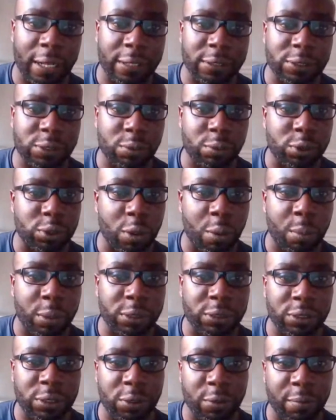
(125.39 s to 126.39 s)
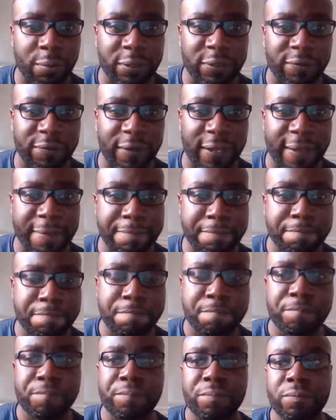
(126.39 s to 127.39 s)
So it's onwards and upwards for him.
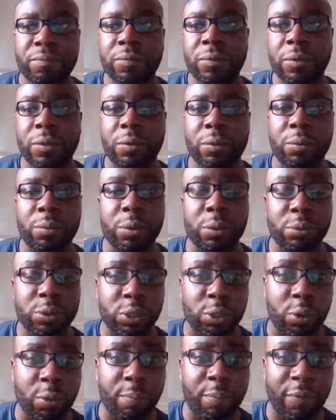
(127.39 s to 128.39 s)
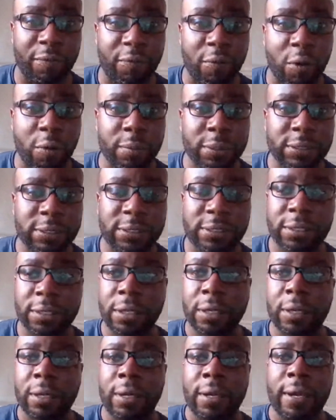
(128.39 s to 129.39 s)
It was a good performance,
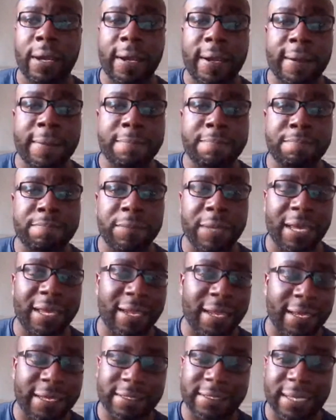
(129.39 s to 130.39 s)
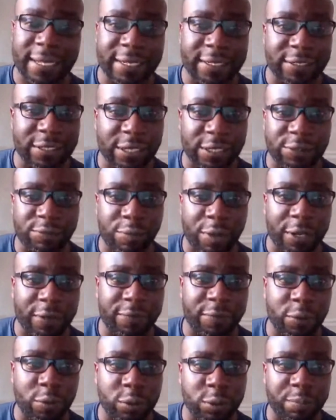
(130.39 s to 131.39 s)
and like I said, he's ready for
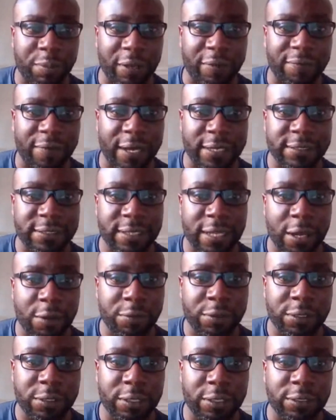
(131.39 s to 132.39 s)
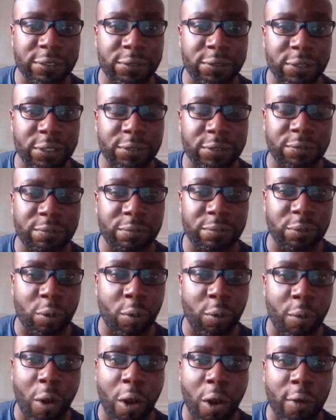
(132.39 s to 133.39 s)
those big fights now. He's
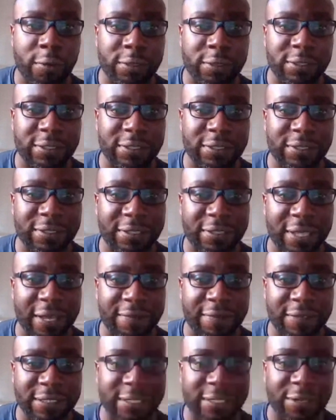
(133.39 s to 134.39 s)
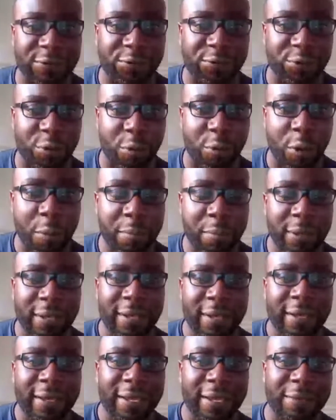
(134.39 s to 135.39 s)
Horace Davis didn't show up.
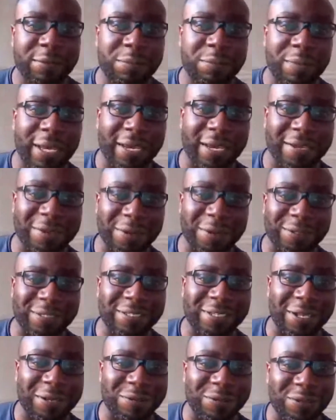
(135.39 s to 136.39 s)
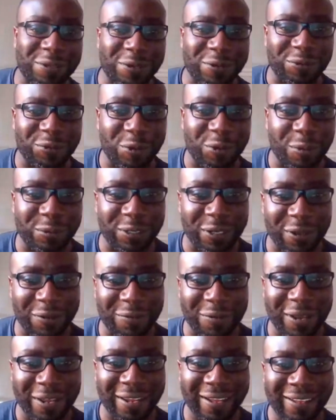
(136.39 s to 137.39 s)
He was making noises that he was going to show up to the
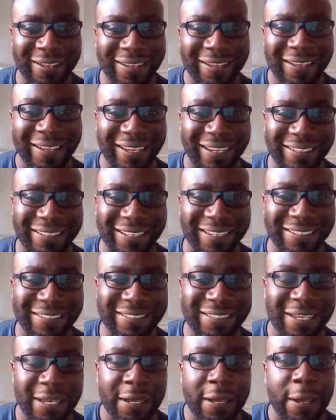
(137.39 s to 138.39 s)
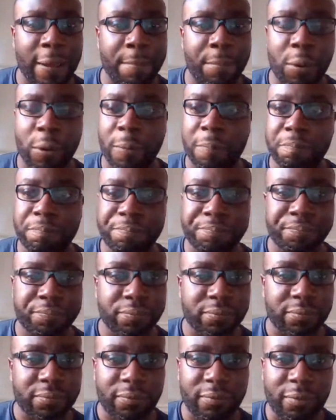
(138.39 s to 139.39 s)
arena. He didn't, but
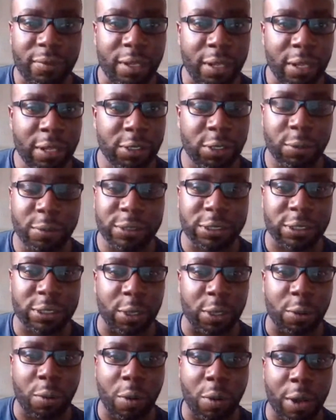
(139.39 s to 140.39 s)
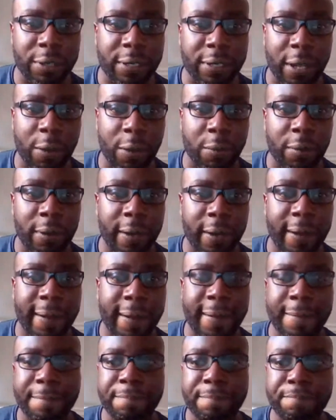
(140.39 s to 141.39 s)
Lewis can go on now.
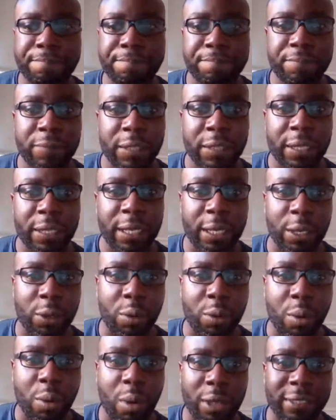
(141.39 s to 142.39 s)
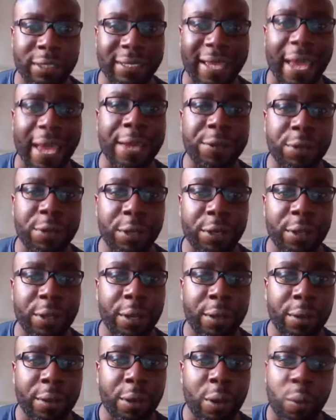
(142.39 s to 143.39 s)
He can go on, get another
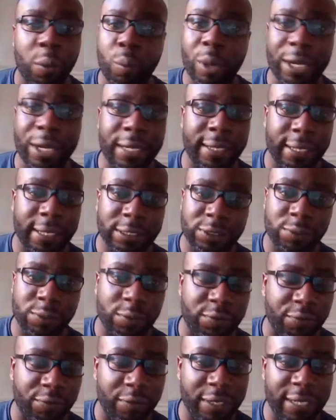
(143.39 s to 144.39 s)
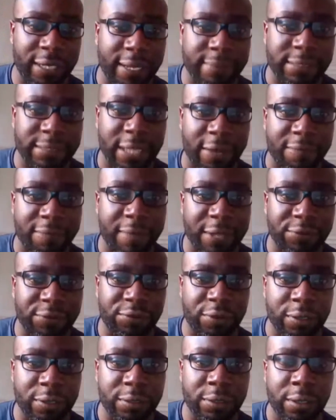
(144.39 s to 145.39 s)
win against those three names that I've
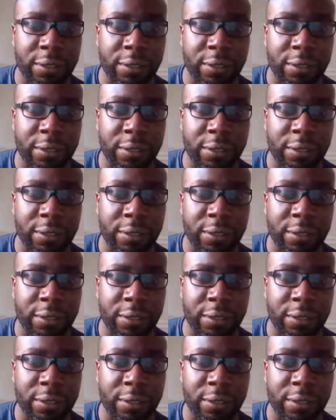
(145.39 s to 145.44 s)
mentioned.